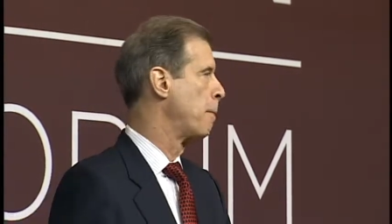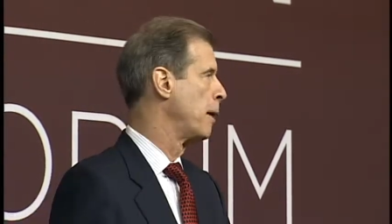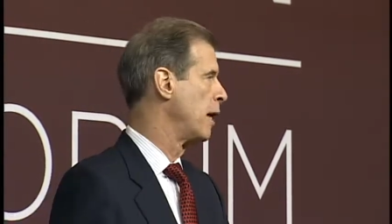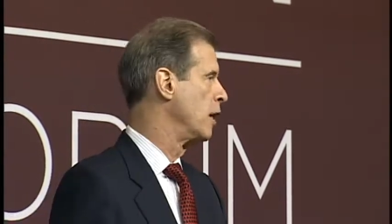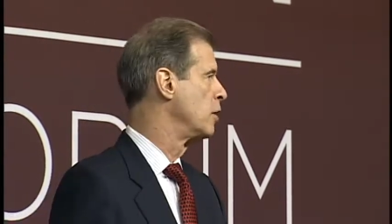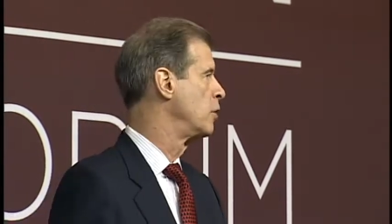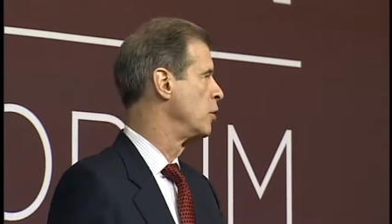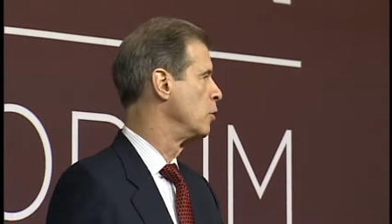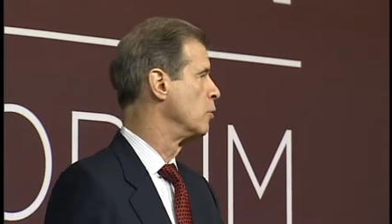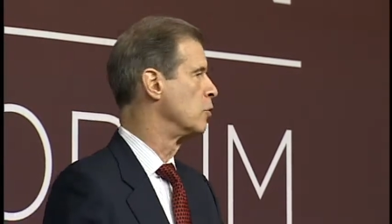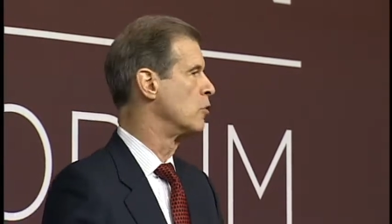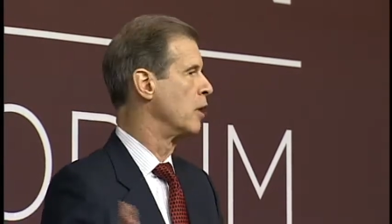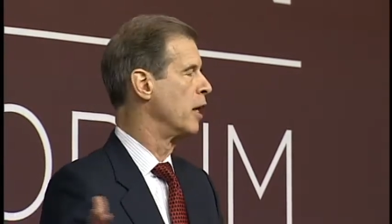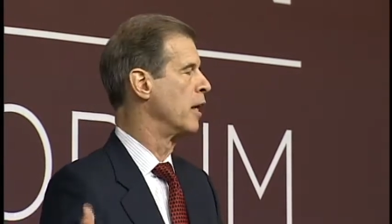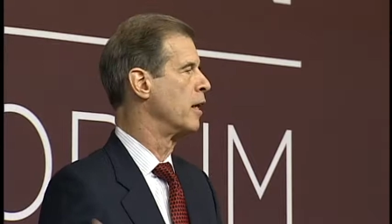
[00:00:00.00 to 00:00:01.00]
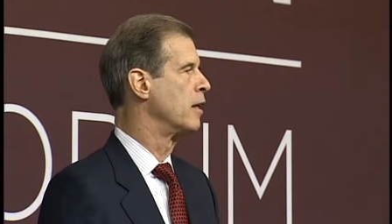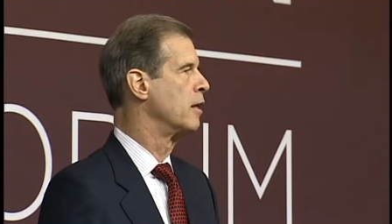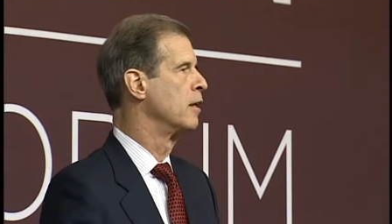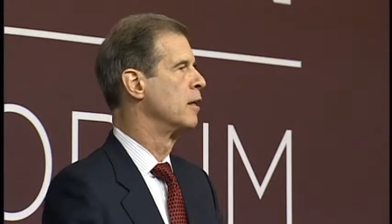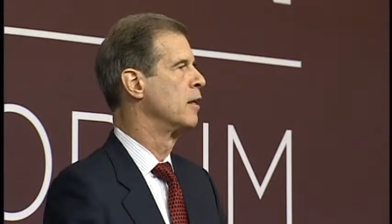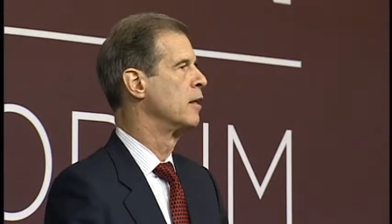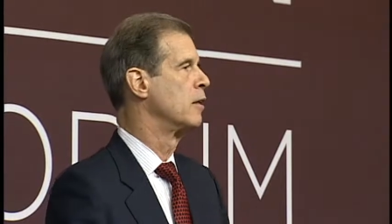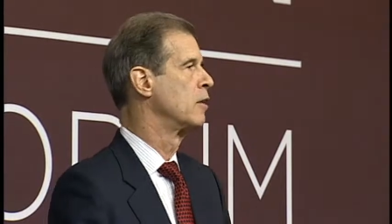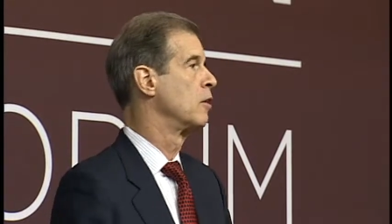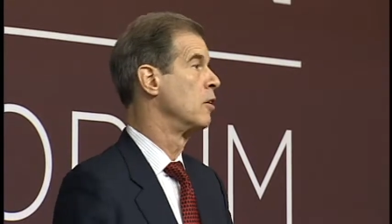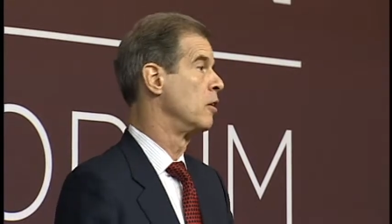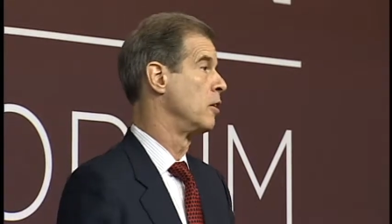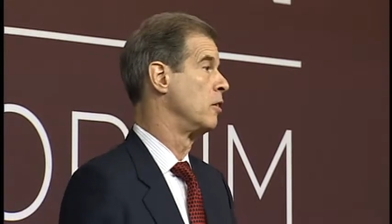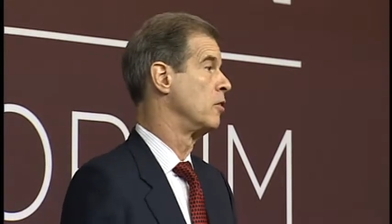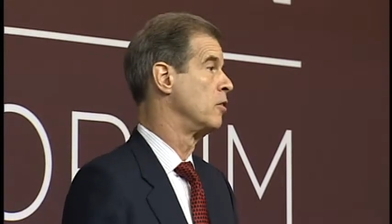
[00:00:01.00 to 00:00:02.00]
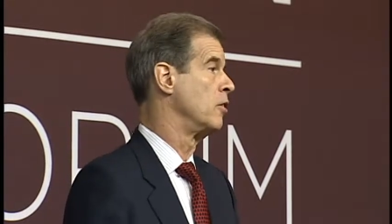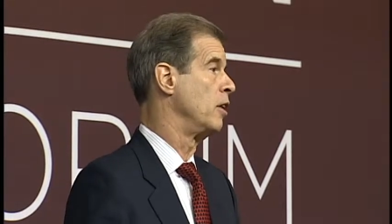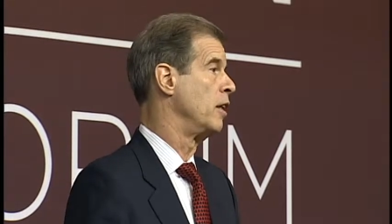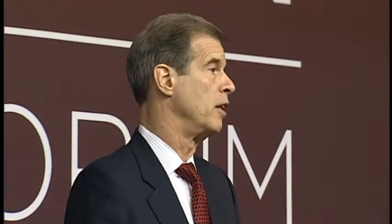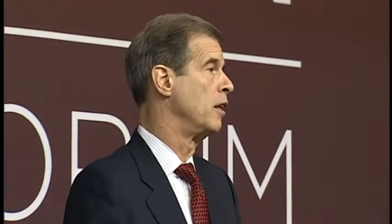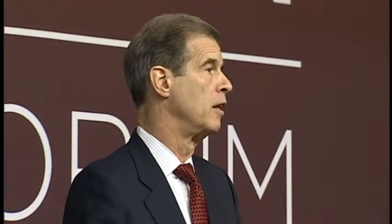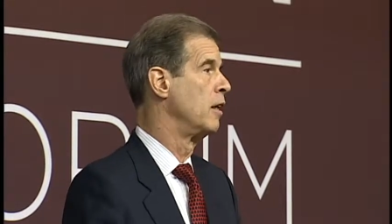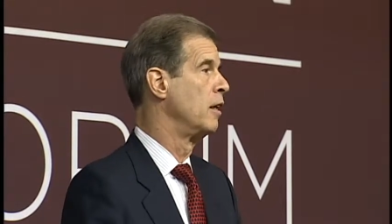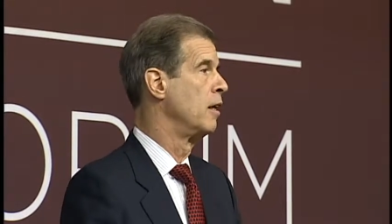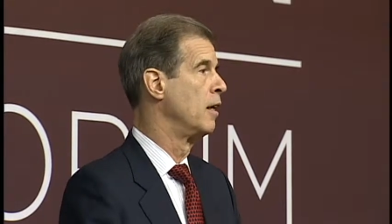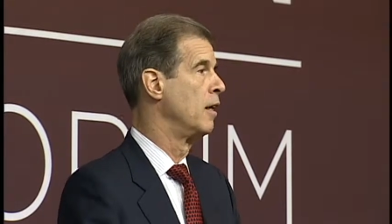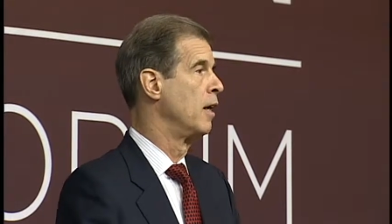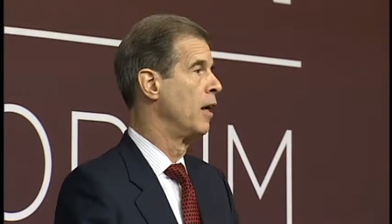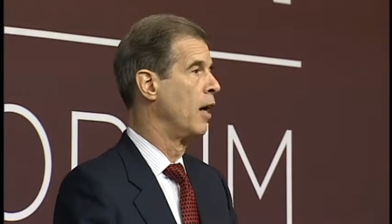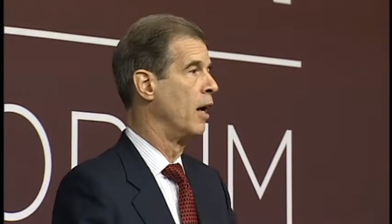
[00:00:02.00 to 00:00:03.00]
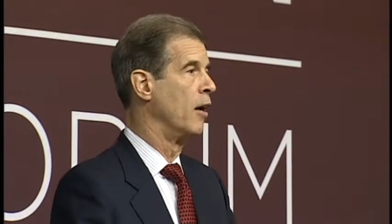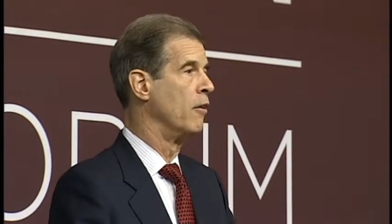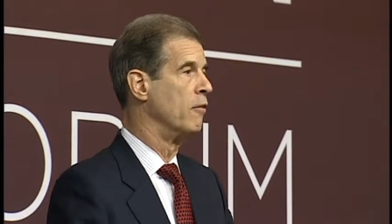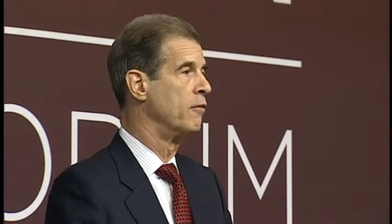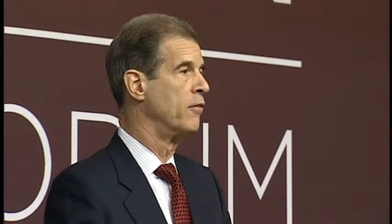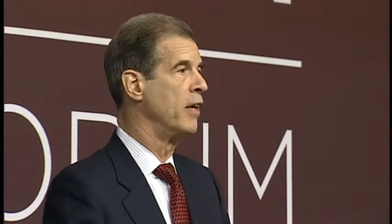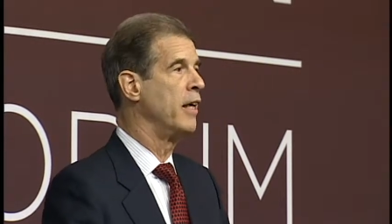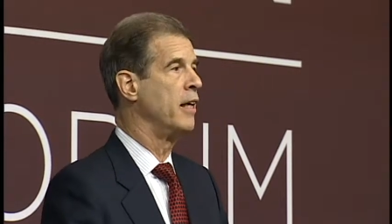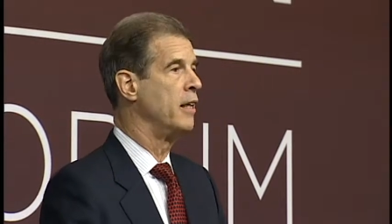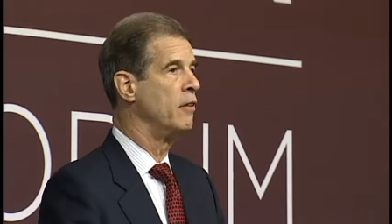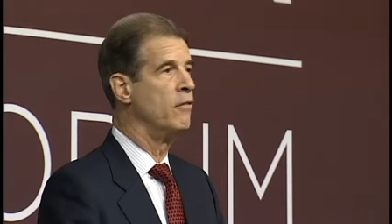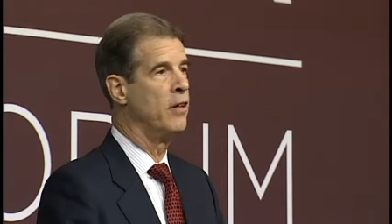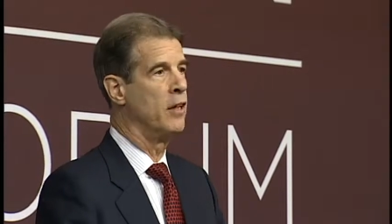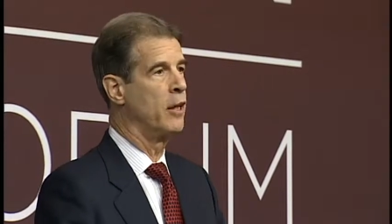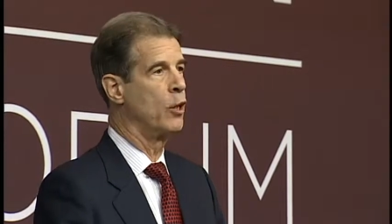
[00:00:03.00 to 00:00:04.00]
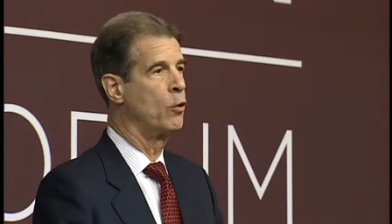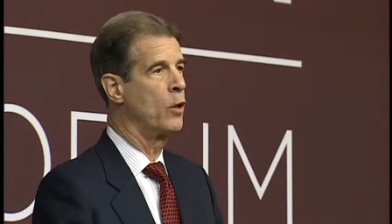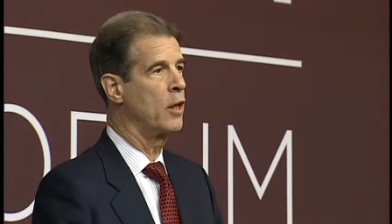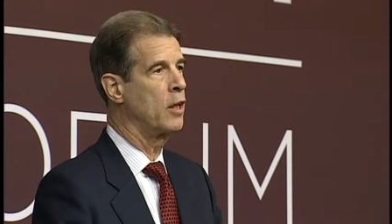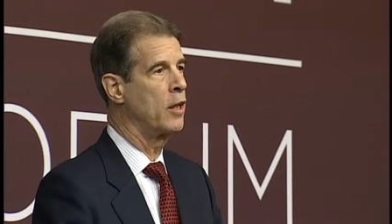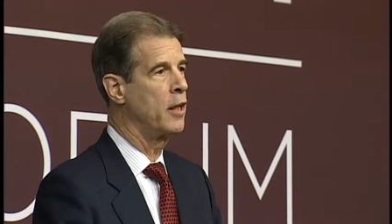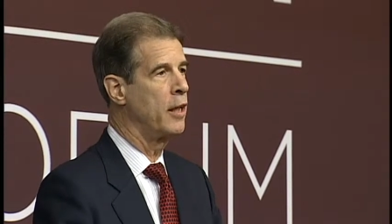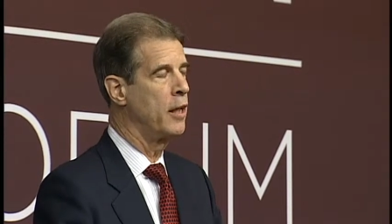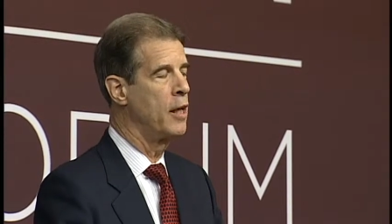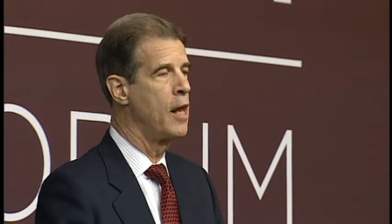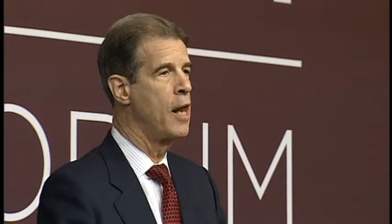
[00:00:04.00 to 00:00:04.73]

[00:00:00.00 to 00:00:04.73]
issues like currency fade very quickly.